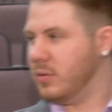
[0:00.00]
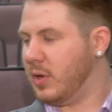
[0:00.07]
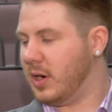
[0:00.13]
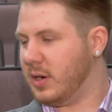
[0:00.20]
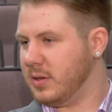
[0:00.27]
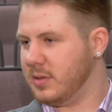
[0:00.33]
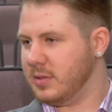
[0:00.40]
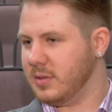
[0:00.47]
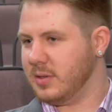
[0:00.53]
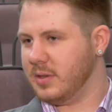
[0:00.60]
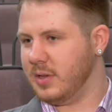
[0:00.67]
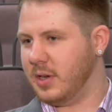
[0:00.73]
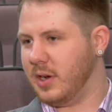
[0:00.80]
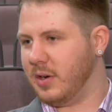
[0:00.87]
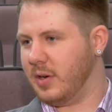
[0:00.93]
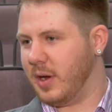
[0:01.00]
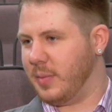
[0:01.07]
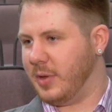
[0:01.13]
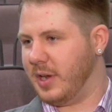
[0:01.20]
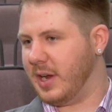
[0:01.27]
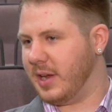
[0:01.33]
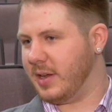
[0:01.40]
Well, you know, I
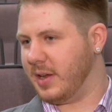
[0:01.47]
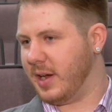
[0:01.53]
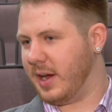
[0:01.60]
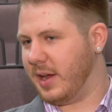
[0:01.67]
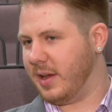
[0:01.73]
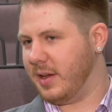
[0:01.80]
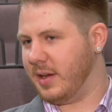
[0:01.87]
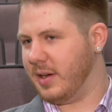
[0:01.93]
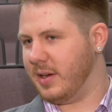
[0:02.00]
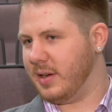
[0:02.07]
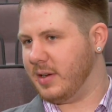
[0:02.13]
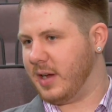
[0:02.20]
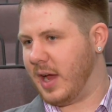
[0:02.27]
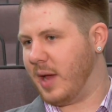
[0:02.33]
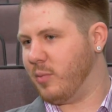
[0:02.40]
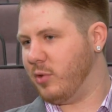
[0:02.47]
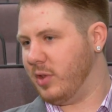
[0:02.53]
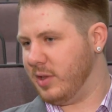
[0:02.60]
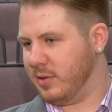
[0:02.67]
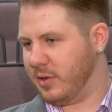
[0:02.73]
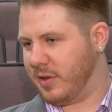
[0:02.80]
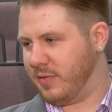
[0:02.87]
mean, I I, uh, I am
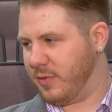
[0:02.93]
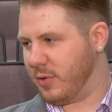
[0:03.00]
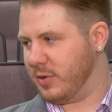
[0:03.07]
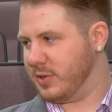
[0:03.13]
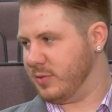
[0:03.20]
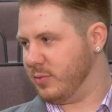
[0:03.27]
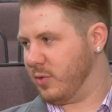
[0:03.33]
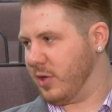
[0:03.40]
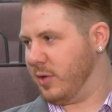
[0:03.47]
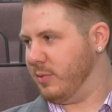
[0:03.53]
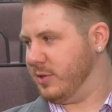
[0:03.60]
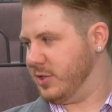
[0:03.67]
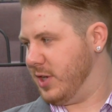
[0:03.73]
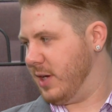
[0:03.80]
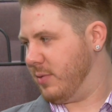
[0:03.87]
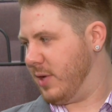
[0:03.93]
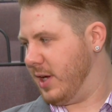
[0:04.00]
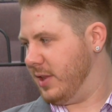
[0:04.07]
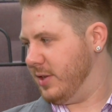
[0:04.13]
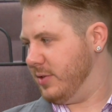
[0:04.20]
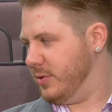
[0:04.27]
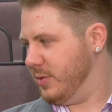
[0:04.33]
really looking forward to working with John
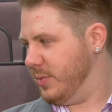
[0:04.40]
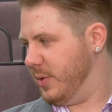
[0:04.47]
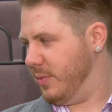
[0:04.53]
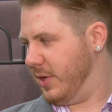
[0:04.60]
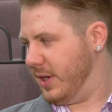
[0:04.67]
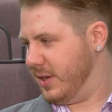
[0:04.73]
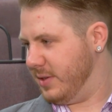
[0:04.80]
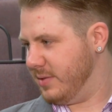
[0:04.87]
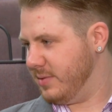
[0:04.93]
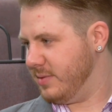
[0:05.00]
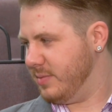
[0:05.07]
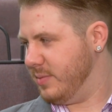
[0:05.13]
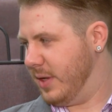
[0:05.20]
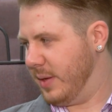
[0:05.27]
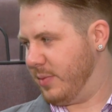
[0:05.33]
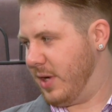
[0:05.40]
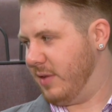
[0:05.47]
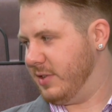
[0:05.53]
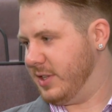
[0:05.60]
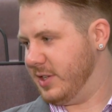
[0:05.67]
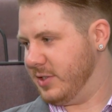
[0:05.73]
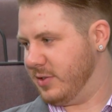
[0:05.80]
Riley, who will be my my
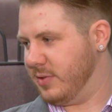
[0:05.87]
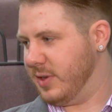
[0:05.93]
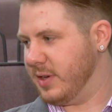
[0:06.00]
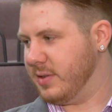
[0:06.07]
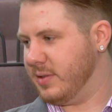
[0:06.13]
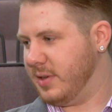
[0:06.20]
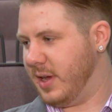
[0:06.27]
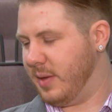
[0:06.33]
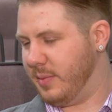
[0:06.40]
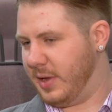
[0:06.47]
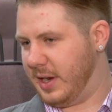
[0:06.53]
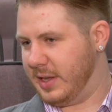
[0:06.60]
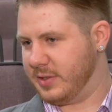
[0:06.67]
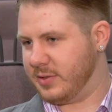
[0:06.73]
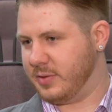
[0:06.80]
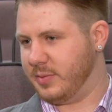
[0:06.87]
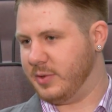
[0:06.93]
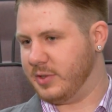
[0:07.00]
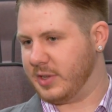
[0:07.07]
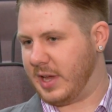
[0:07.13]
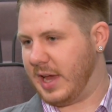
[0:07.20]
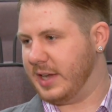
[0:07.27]
private teacher at at Manhattan School of
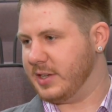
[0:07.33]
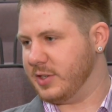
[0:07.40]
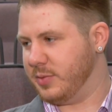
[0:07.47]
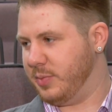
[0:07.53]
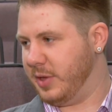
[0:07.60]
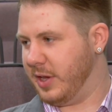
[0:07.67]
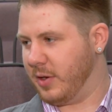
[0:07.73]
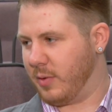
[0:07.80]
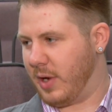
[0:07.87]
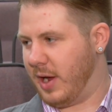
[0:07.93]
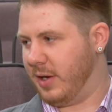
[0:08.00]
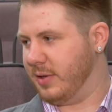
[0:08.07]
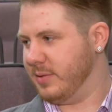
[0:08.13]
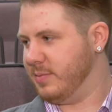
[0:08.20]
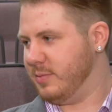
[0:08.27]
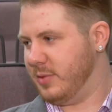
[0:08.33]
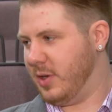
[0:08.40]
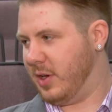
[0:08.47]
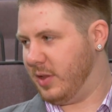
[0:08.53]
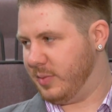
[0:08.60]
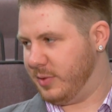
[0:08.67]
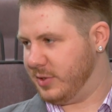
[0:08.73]
Music, and just being around
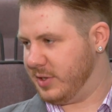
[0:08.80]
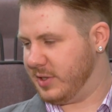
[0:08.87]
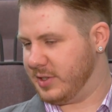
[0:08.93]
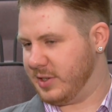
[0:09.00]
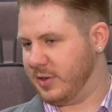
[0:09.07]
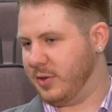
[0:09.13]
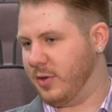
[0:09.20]
all the music that's in